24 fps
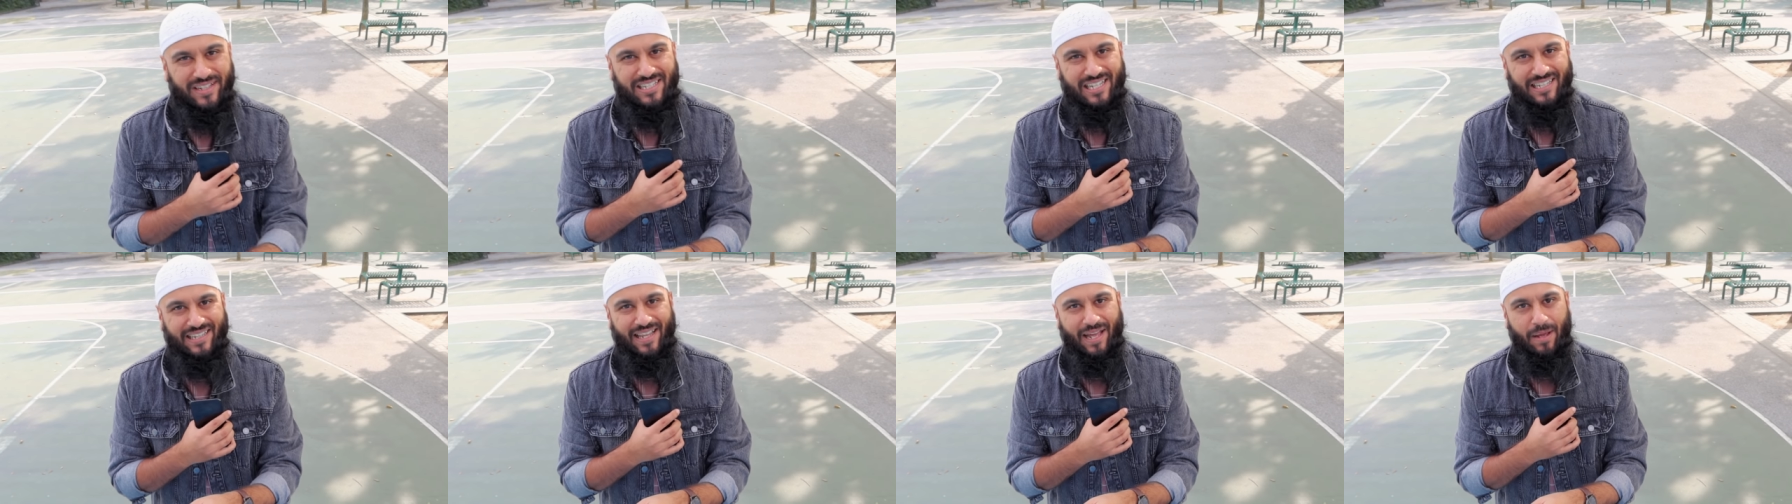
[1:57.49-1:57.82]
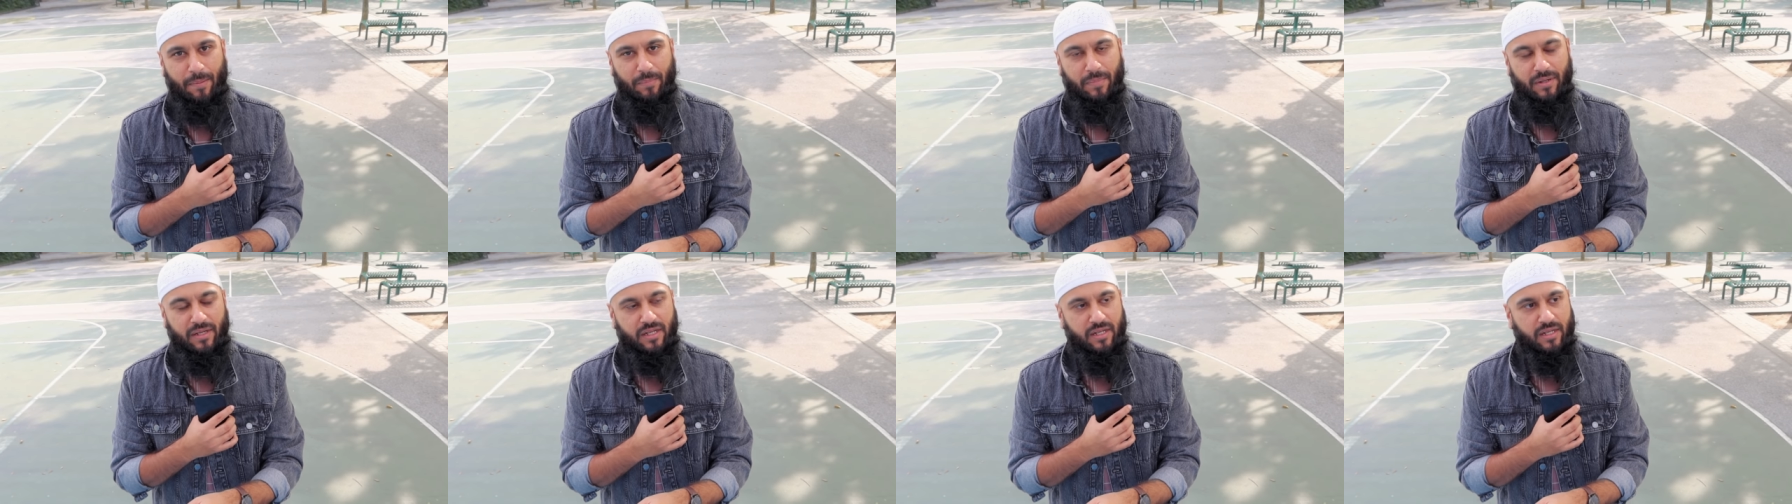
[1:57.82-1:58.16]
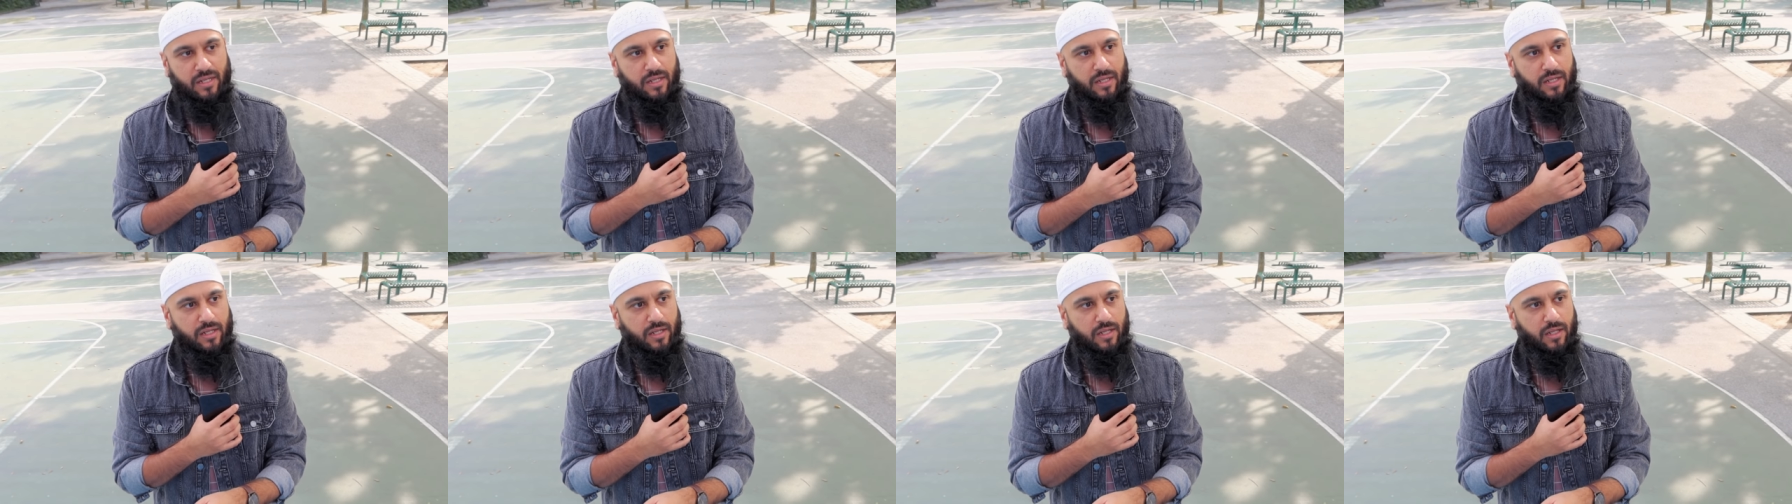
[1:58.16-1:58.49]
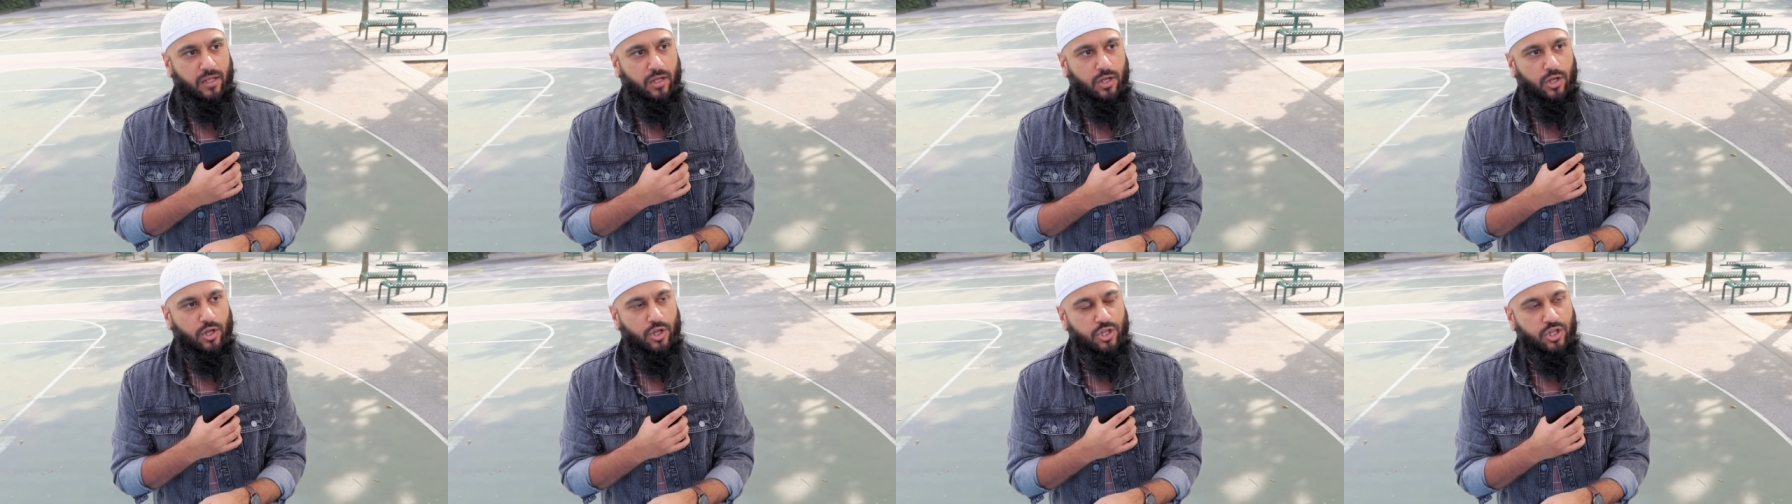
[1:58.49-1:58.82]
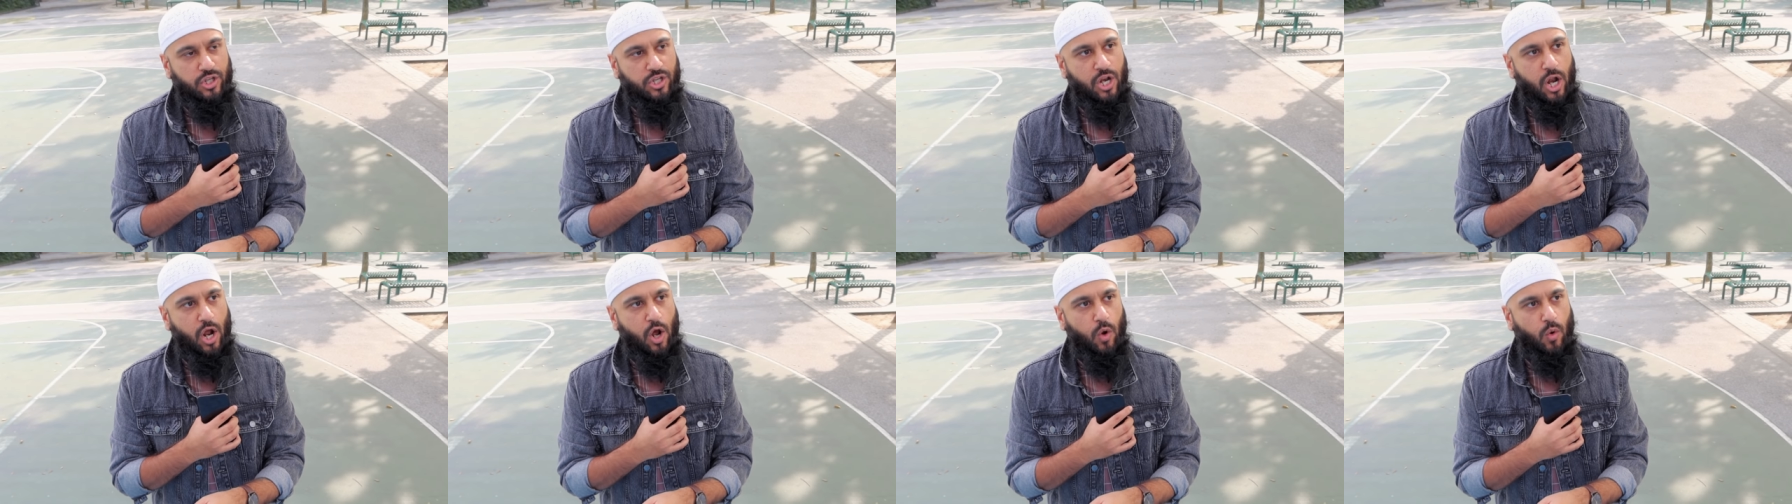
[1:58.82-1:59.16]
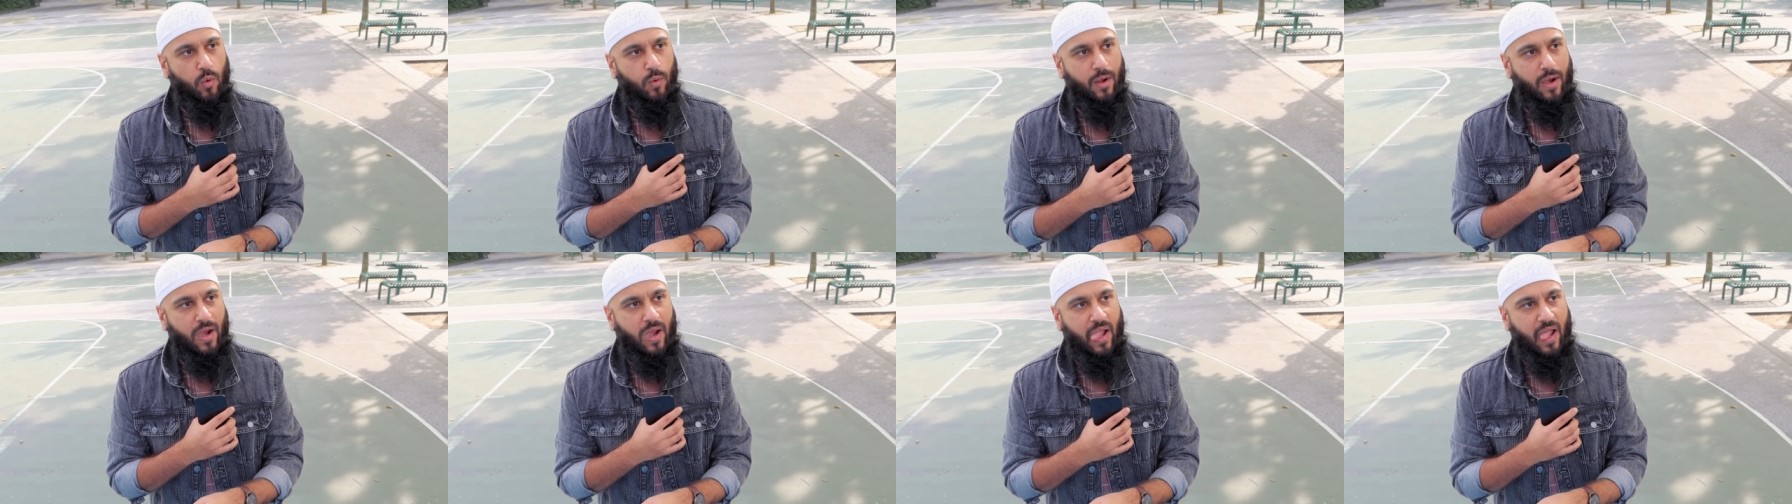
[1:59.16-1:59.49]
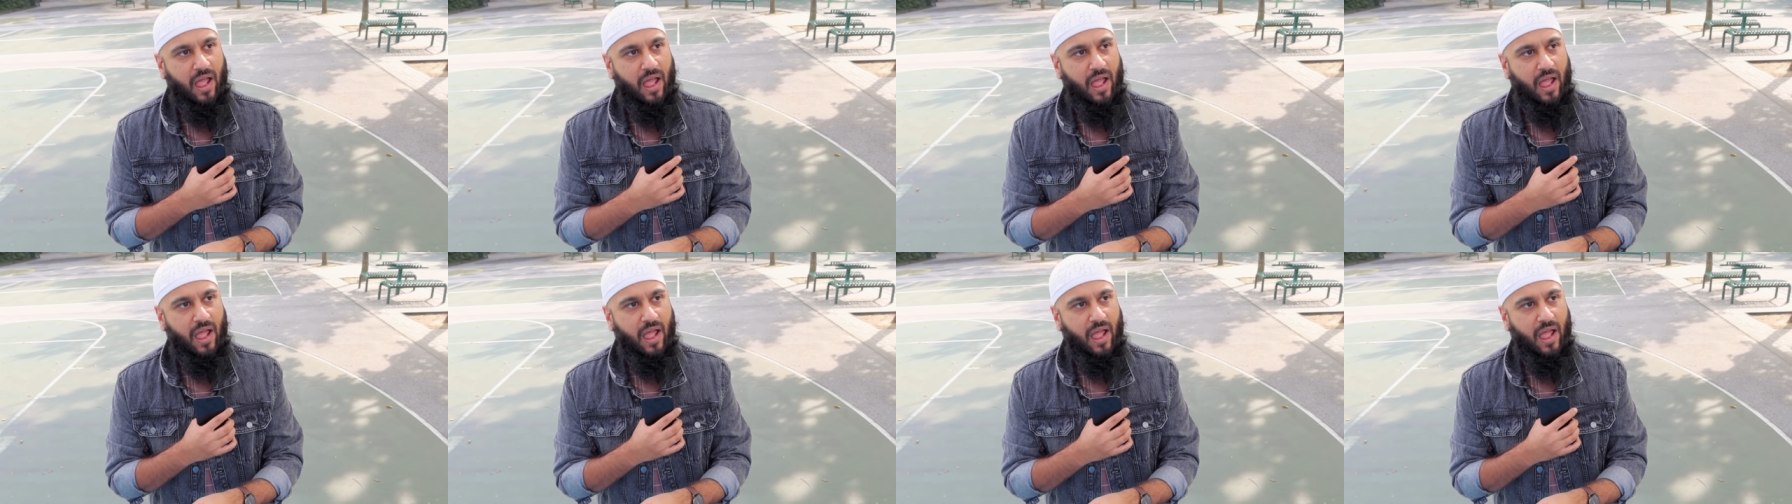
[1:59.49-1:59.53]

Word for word: to them? You know?